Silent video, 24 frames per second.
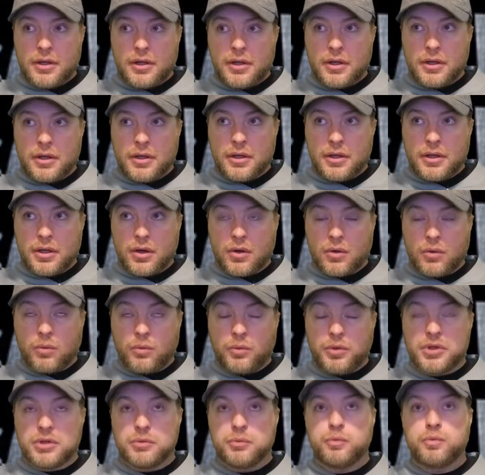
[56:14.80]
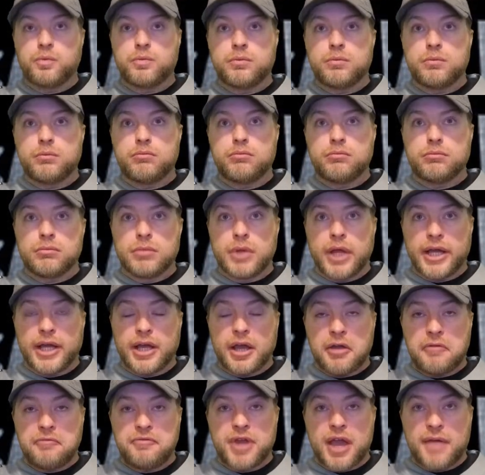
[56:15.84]
we like
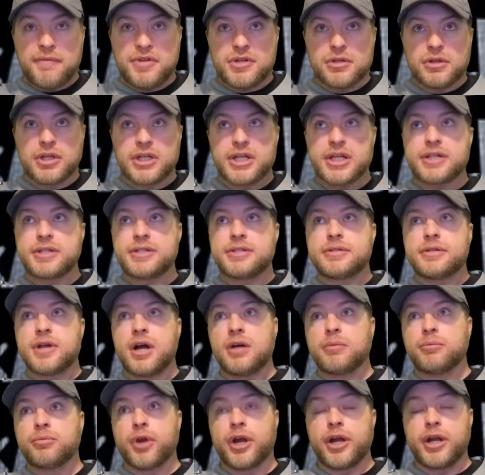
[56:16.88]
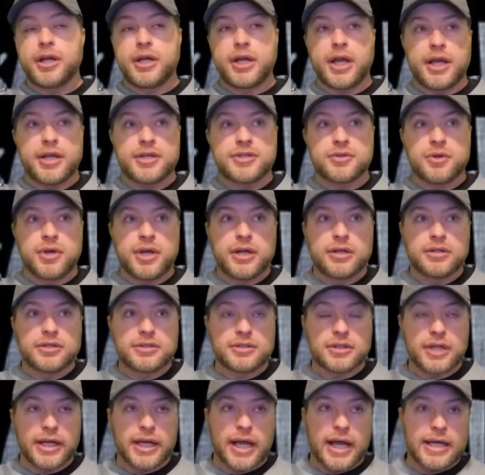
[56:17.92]
if you look at Tom Brady, okay, so here's
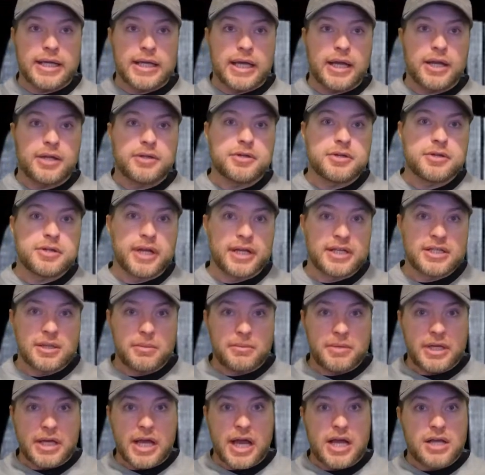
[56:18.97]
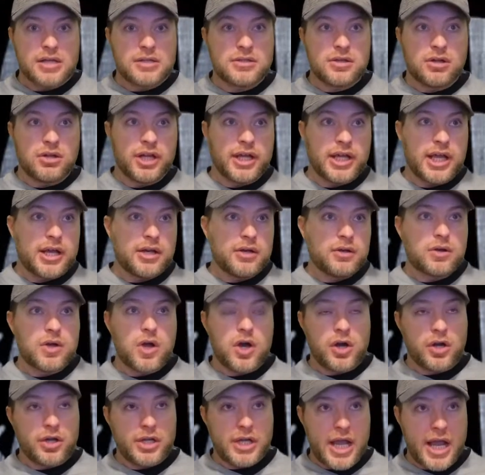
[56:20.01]
like, I get it, dude. Like some of you guys don't like Aiden
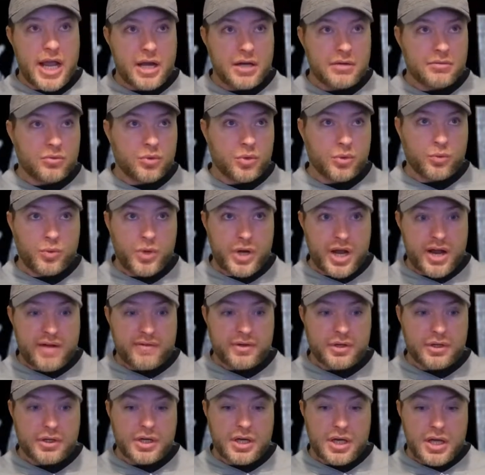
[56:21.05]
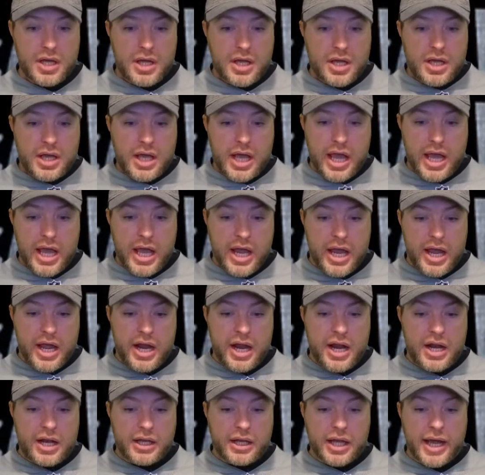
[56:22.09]
O'Connell, you hate him or whatever. And
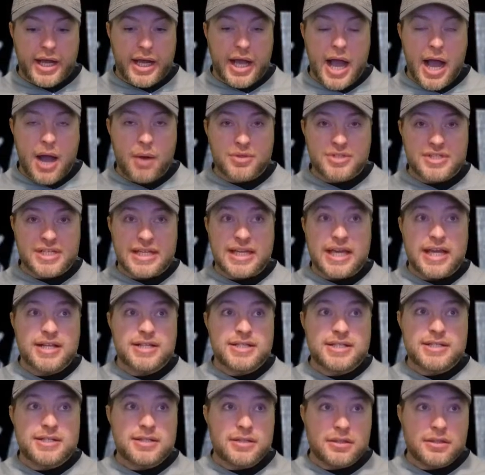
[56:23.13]
like I was against